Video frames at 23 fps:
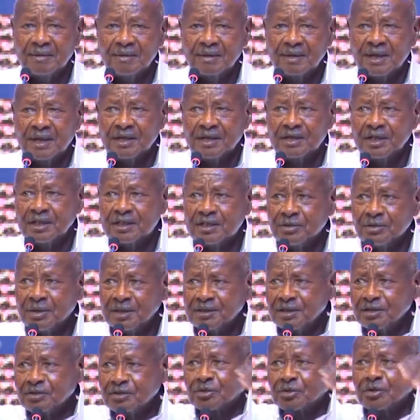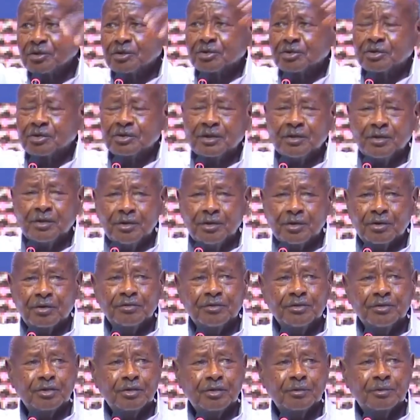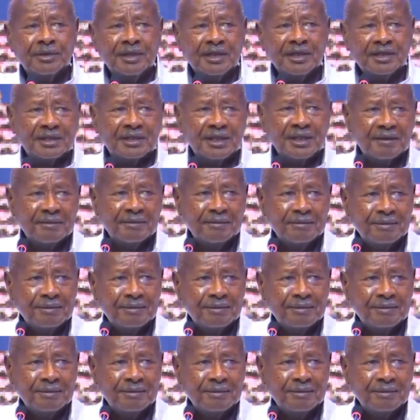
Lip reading: And yet he wanted to control the whole of Europe at that time.